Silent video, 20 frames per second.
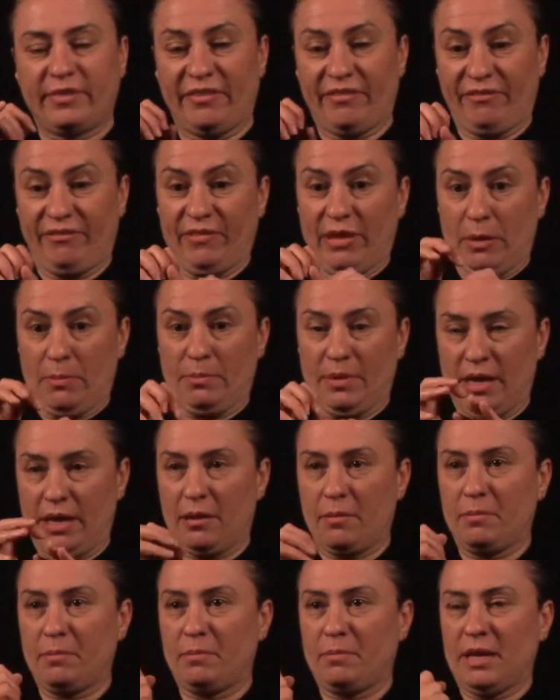It's important
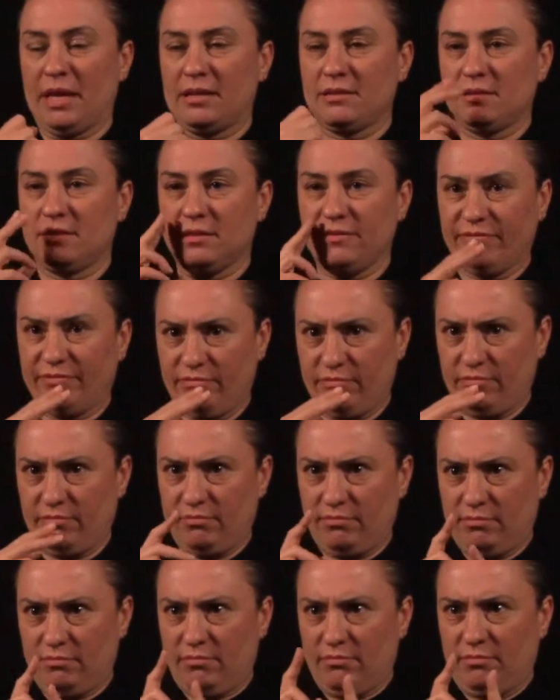to know that
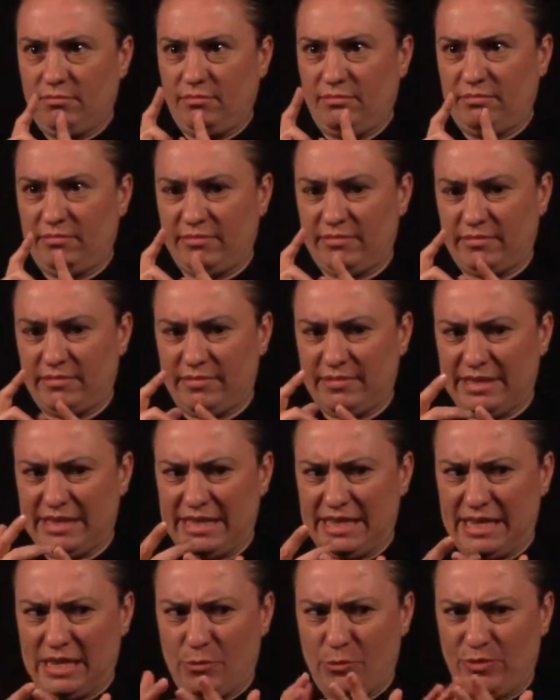feedback
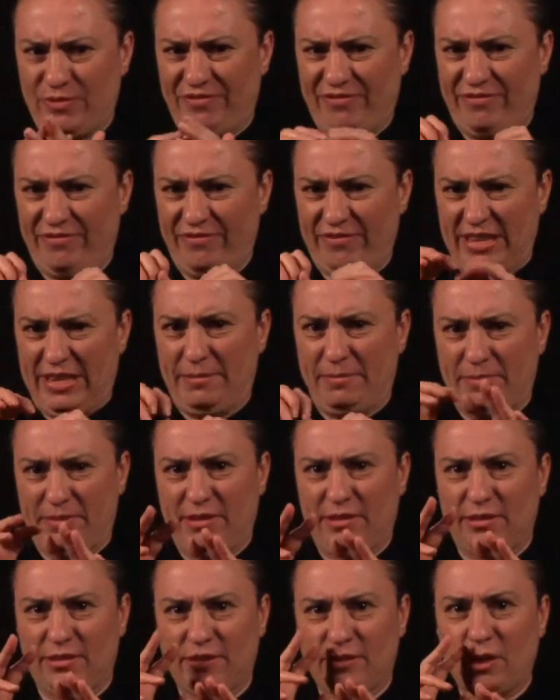doesn't just look
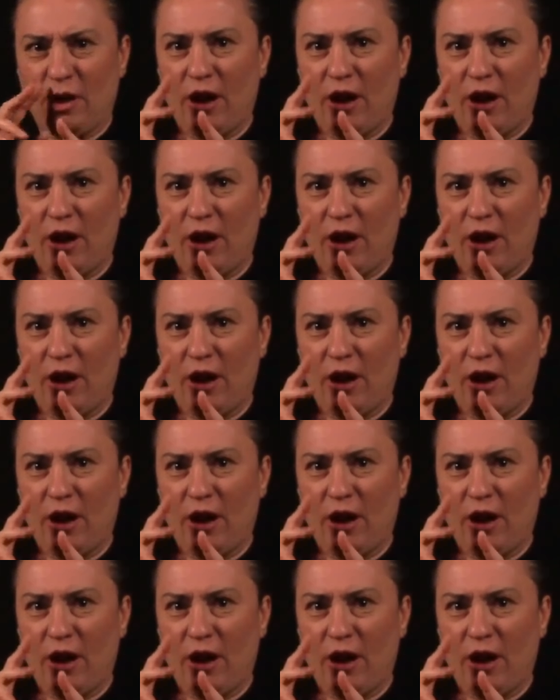like